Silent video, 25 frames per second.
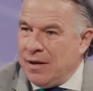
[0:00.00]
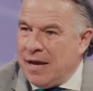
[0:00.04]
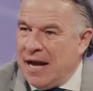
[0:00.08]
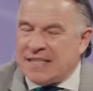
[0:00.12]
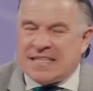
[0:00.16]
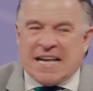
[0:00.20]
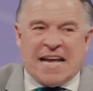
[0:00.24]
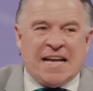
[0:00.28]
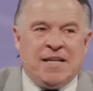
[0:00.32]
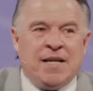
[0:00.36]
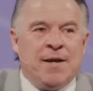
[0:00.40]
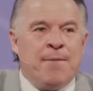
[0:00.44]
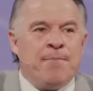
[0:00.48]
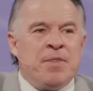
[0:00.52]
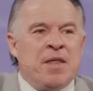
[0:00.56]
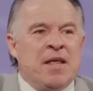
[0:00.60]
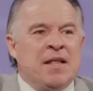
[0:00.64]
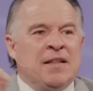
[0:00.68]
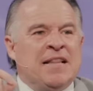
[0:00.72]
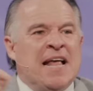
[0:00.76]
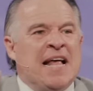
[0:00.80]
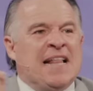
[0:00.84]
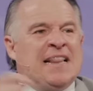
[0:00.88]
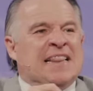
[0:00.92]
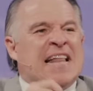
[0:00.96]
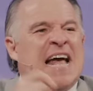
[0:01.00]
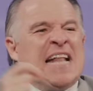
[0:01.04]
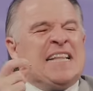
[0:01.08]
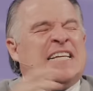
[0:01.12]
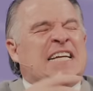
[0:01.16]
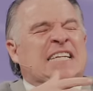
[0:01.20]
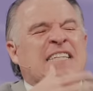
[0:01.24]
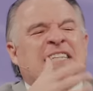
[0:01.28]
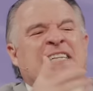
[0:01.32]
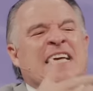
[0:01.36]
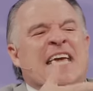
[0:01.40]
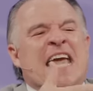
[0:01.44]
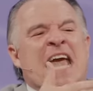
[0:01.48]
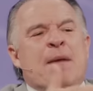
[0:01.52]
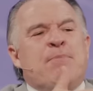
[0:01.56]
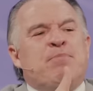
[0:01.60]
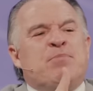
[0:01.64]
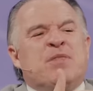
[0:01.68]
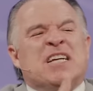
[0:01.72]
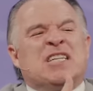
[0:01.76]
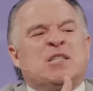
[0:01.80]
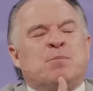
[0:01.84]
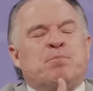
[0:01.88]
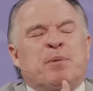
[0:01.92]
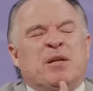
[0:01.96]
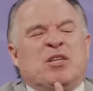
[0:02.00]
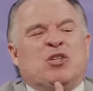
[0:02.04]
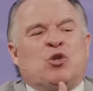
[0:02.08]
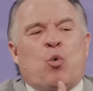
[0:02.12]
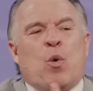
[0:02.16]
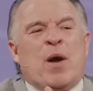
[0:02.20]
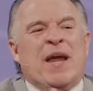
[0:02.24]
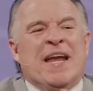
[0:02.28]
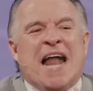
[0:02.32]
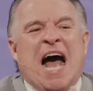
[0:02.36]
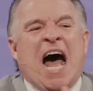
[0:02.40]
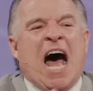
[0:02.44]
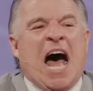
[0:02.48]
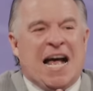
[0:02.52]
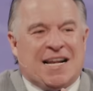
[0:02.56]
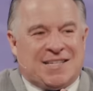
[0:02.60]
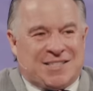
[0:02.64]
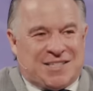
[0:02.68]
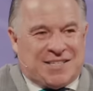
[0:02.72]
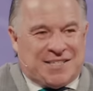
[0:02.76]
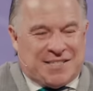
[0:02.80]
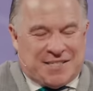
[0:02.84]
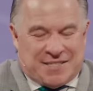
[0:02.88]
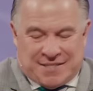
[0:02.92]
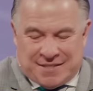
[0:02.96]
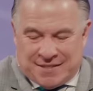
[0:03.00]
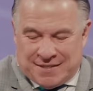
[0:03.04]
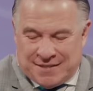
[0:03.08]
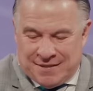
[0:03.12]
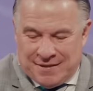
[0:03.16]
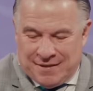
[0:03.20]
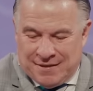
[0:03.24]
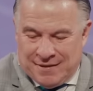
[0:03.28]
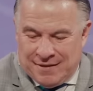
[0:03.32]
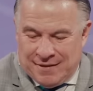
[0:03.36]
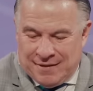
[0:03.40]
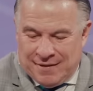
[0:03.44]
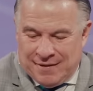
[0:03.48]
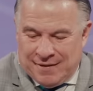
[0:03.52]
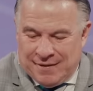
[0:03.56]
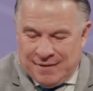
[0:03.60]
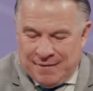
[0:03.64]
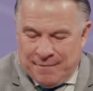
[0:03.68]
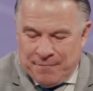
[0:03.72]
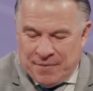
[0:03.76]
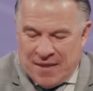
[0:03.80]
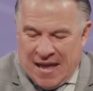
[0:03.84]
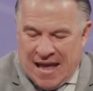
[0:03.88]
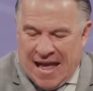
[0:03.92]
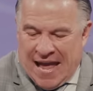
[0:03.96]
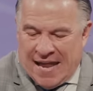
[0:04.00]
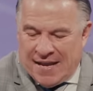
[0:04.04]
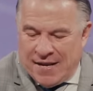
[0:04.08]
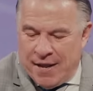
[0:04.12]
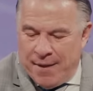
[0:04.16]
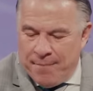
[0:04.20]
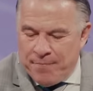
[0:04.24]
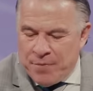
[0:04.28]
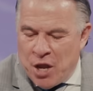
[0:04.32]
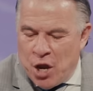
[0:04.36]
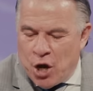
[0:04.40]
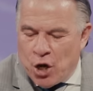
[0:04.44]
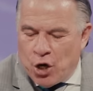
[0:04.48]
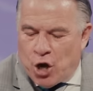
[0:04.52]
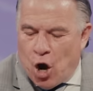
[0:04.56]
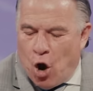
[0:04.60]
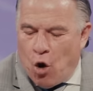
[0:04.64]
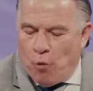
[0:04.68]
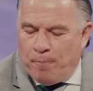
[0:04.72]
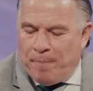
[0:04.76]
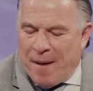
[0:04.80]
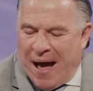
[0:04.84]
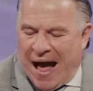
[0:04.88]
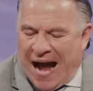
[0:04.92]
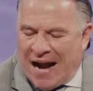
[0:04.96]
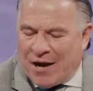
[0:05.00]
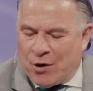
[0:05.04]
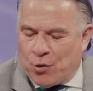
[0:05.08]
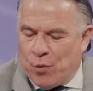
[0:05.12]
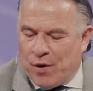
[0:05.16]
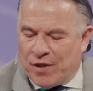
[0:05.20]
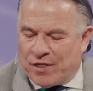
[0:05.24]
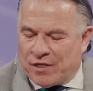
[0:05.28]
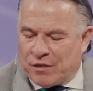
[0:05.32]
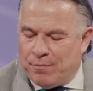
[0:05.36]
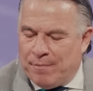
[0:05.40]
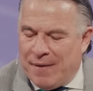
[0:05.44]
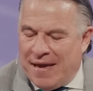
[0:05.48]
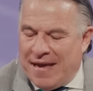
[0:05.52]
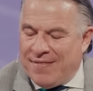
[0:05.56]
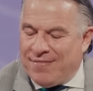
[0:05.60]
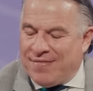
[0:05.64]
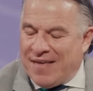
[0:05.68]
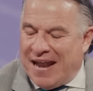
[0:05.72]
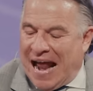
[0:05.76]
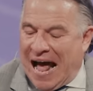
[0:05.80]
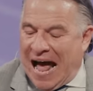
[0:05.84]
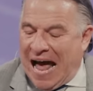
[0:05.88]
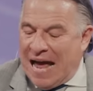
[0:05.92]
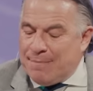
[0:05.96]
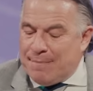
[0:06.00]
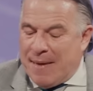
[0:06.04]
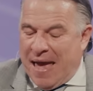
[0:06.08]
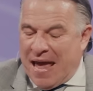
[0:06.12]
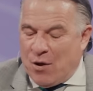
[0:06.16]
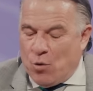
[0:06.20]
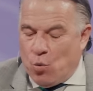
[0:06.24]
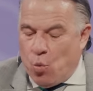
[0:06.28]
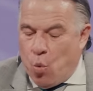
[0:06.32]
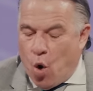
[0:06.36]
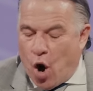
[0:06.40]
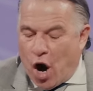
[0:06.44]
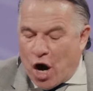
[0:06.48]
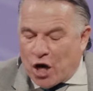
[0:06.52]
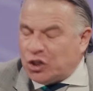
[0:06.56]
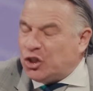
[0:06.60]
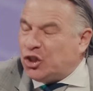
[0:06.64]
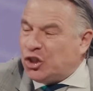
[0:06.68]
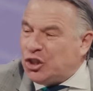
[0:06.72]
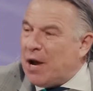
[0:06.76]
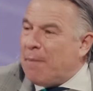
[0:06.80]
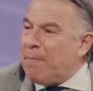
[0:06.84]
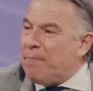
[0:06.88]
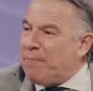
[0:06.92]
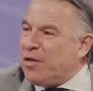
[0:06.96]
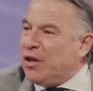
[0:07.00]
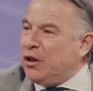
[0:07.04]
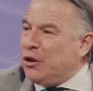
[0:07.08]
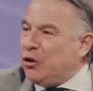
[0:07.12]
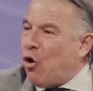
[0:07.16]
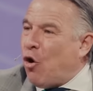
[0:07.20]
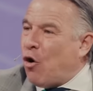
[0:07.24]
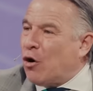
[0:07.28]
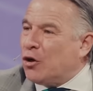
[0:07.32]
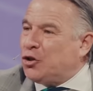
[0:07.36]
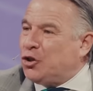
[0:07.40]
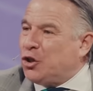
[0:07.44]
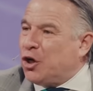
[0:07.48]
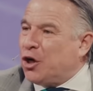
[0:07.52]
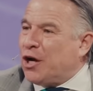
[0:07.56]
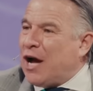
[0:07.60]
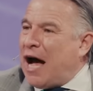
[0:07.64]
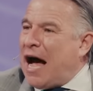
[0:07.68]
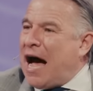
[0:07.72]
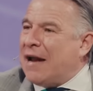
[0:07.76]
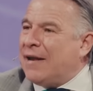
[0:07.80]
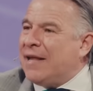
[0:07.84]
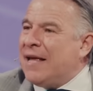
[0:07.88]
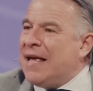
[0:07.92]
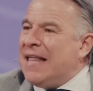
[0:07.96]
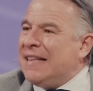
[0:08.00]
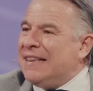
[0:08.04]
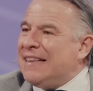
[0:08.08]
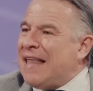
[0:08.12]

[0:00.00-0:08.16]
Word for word: It's like, let, let this keep this between us and go back with me that I may worship the Lord your God.